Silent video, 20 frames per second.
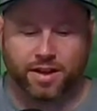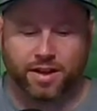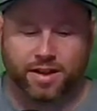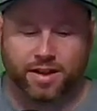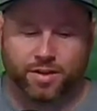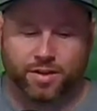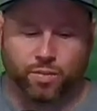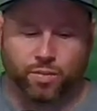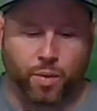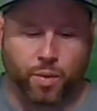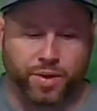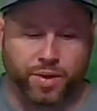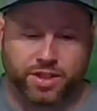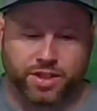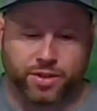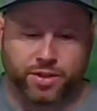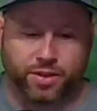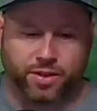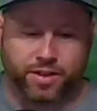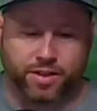what we
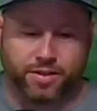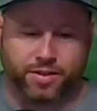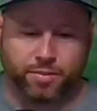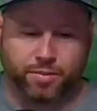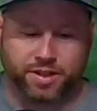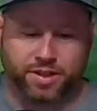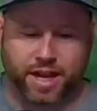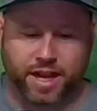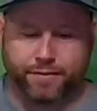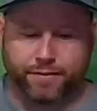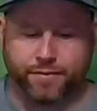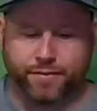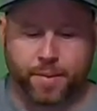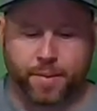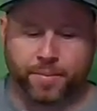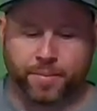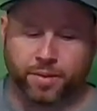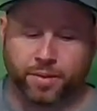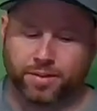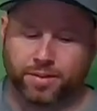saw with that
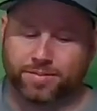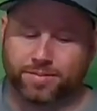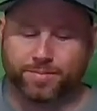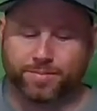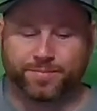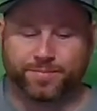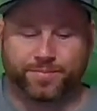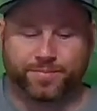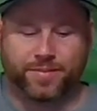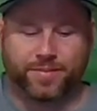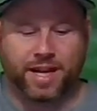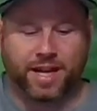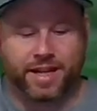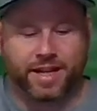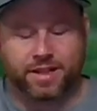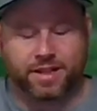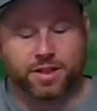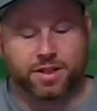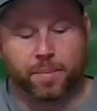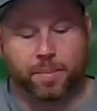fumble
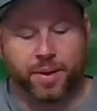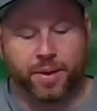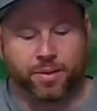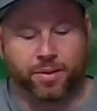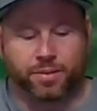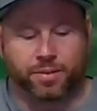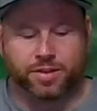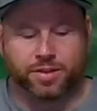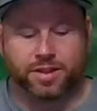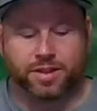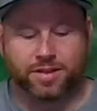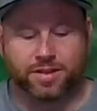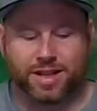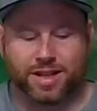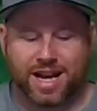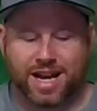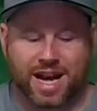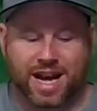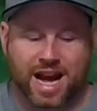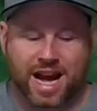against the Bills,
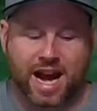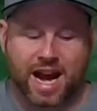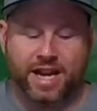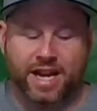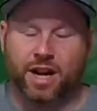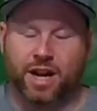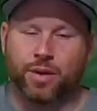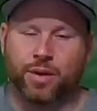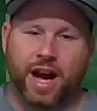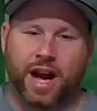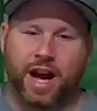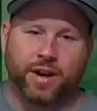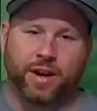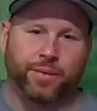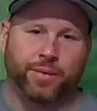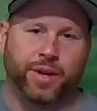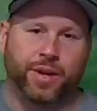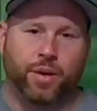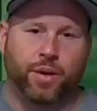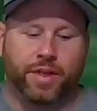I don't
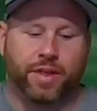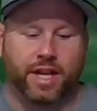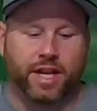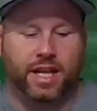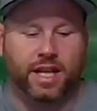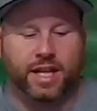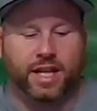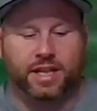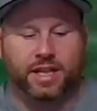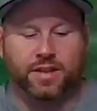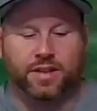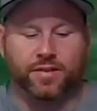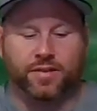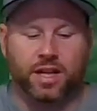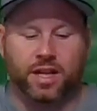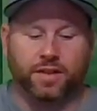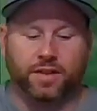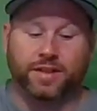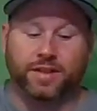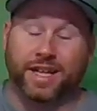know that he gets
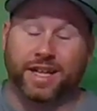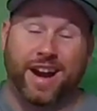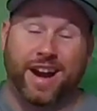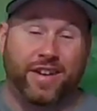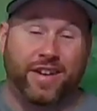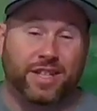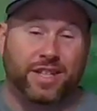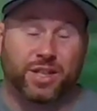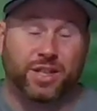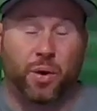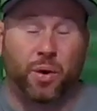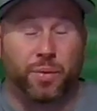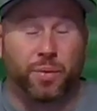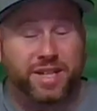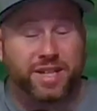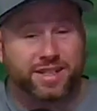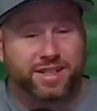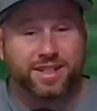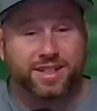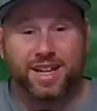involved. Kadarius
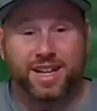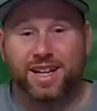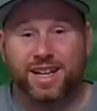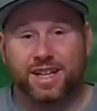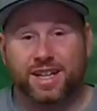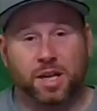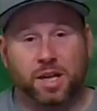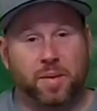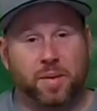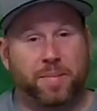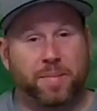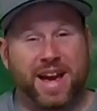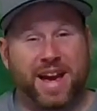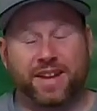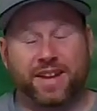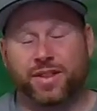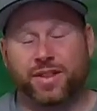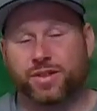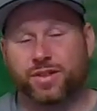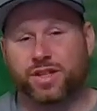Toney's going to be back.
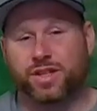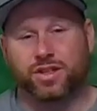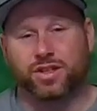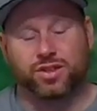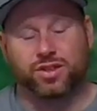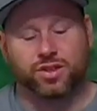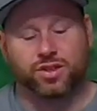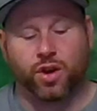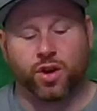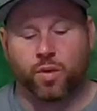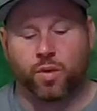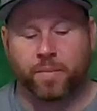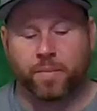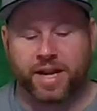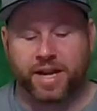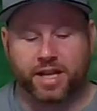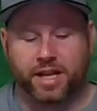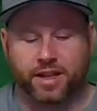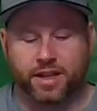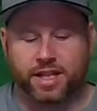There's just so
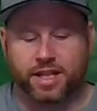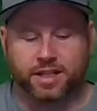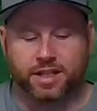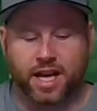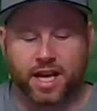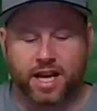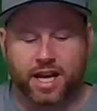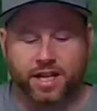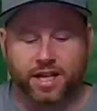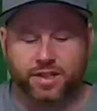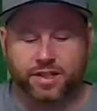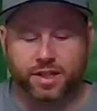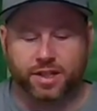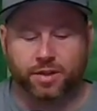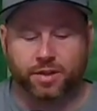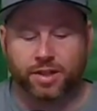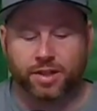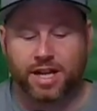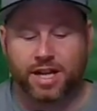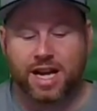many of these guys. So
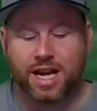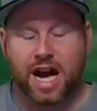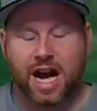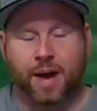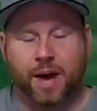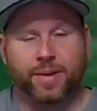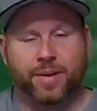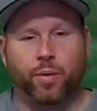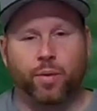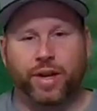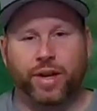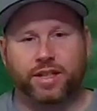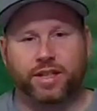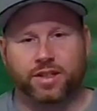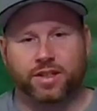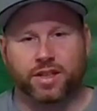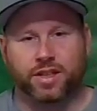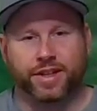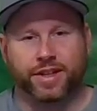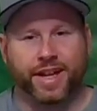I'm going to wait to
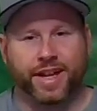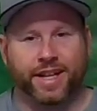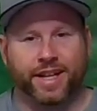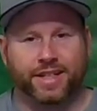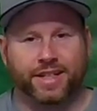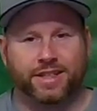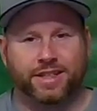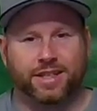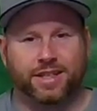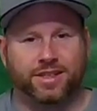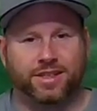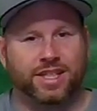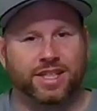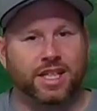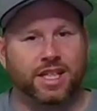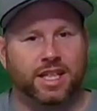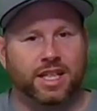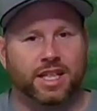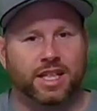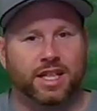Sunday to
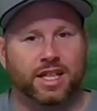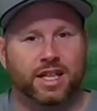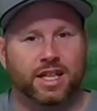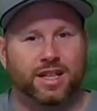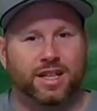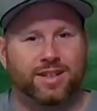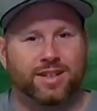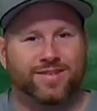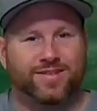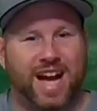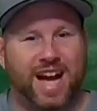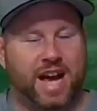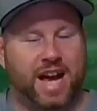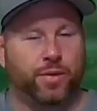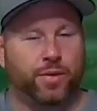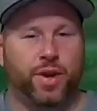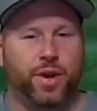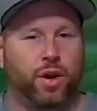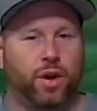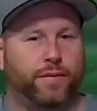see. I don't
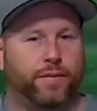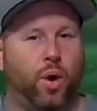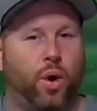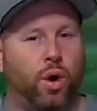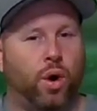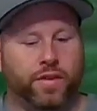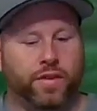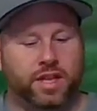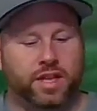know if all these